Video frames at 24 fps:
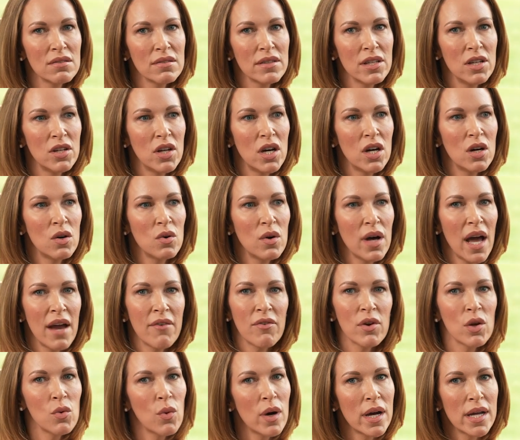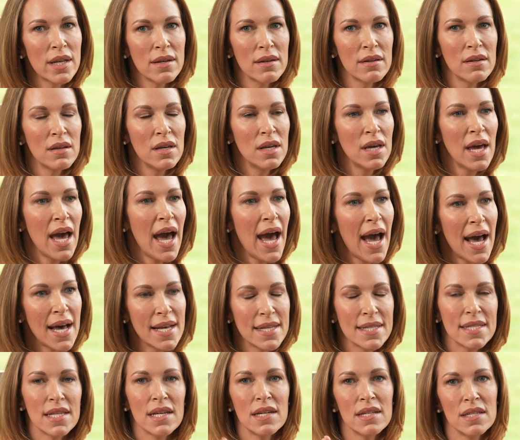Everyone
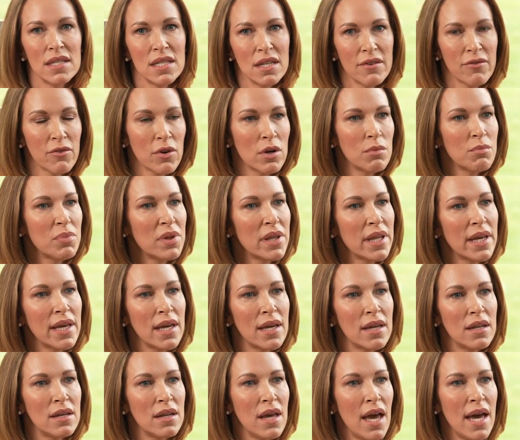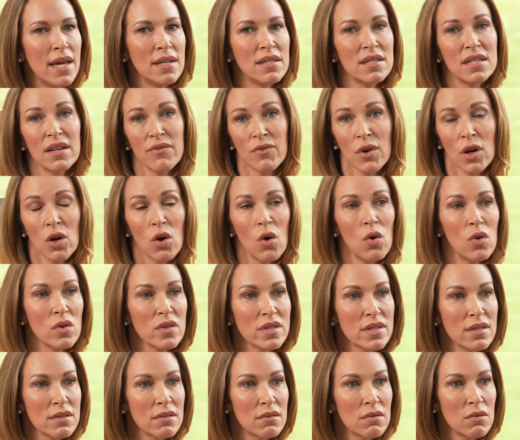has a different plan and different
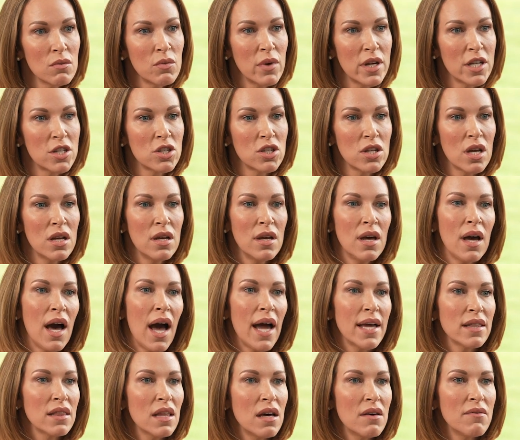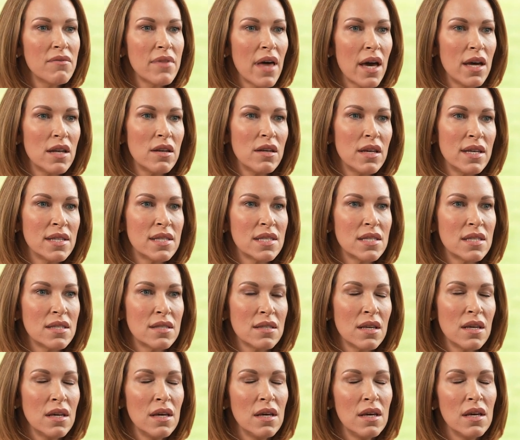goals, which I love that it's
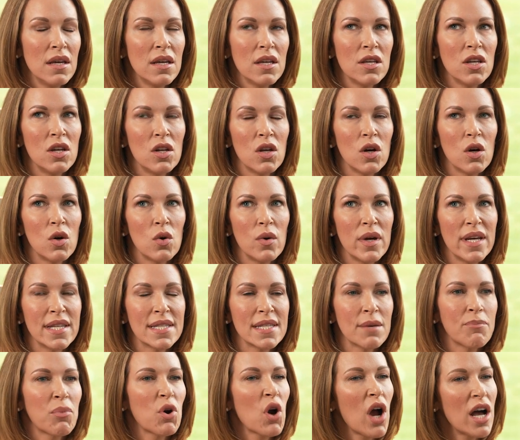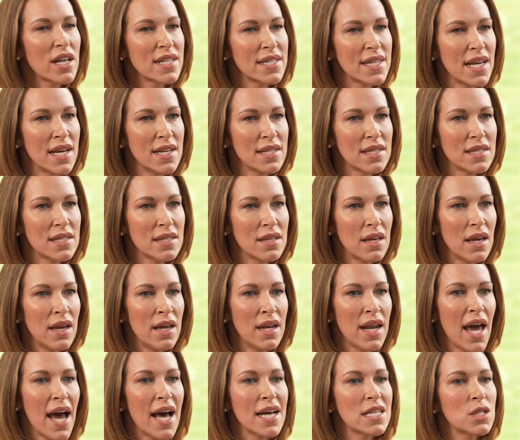a process. And
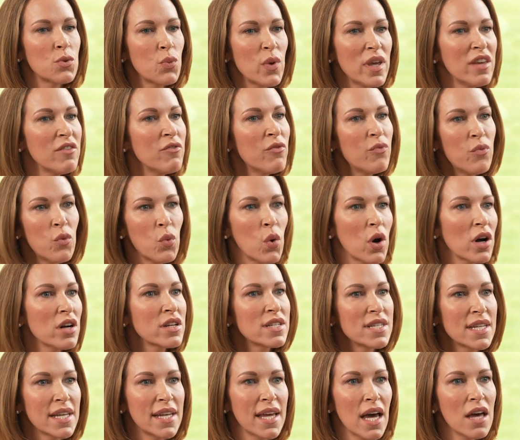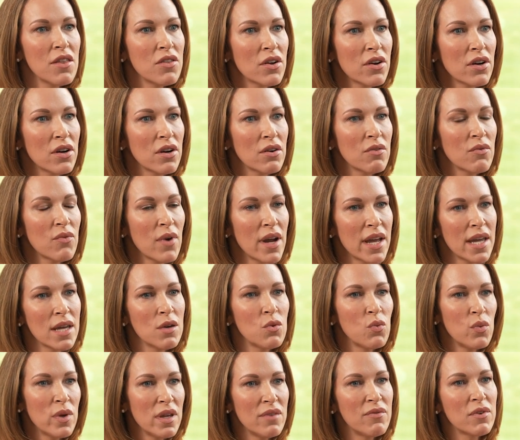as we've worked together,
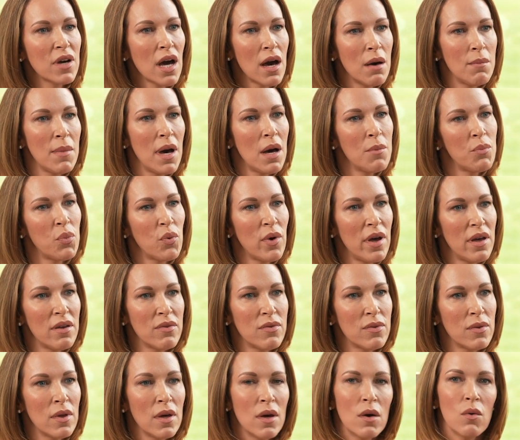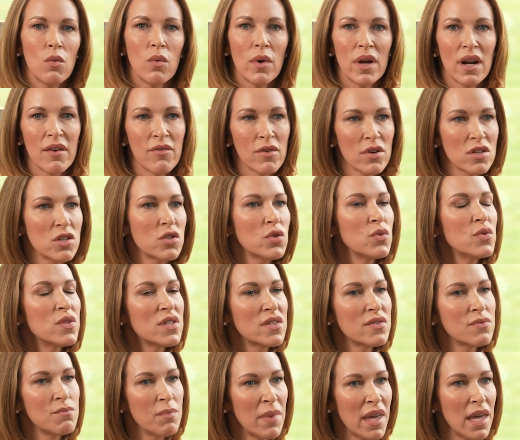we've come up with whatever
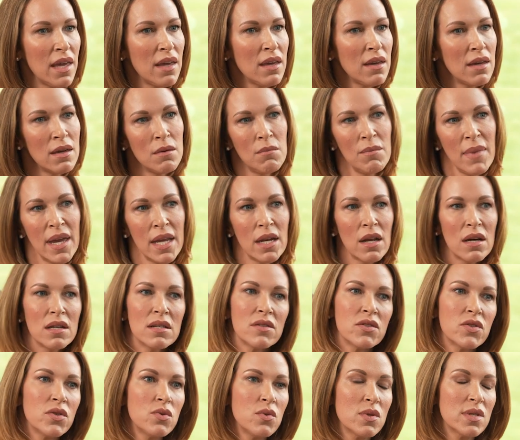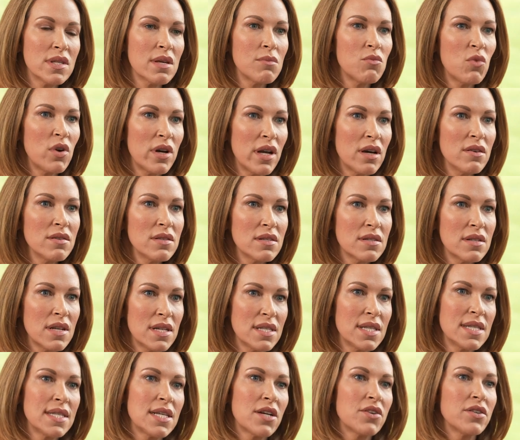suits me. It may not suit someone else
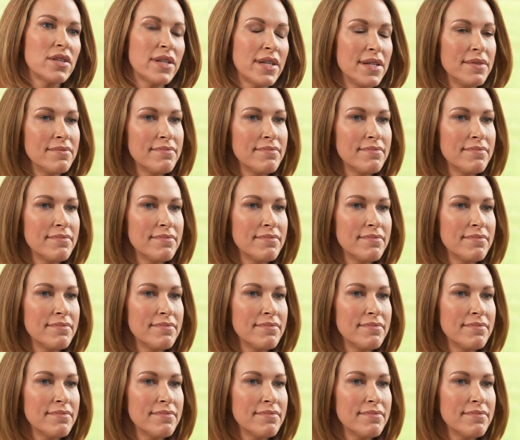necessarily.